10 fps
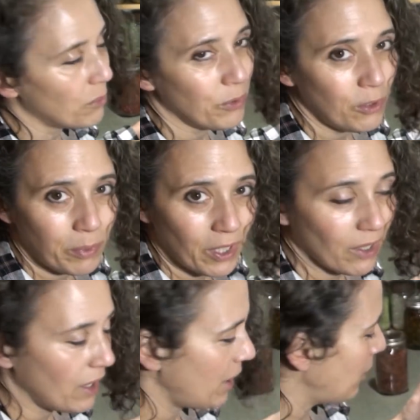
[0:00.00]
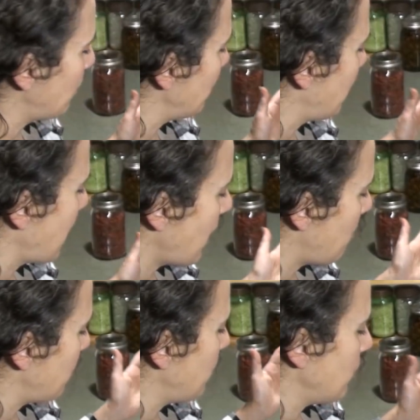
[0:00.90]
a blueberry or an
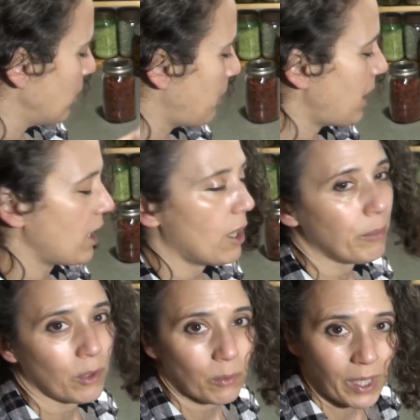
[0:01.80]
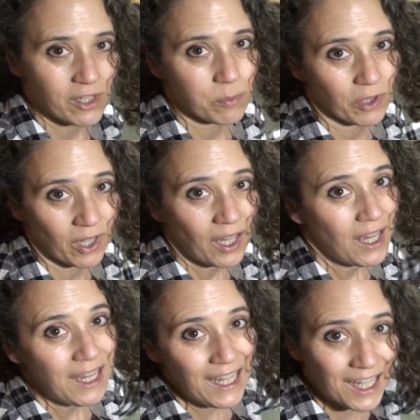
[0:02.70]
apple or a pineapple or raspberry
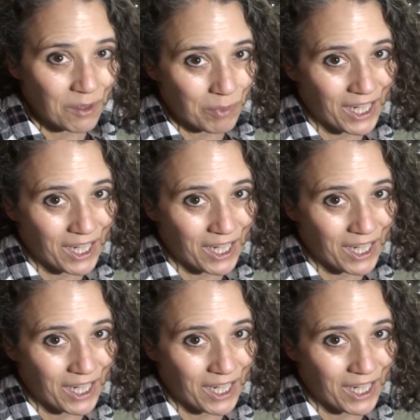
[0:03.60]
in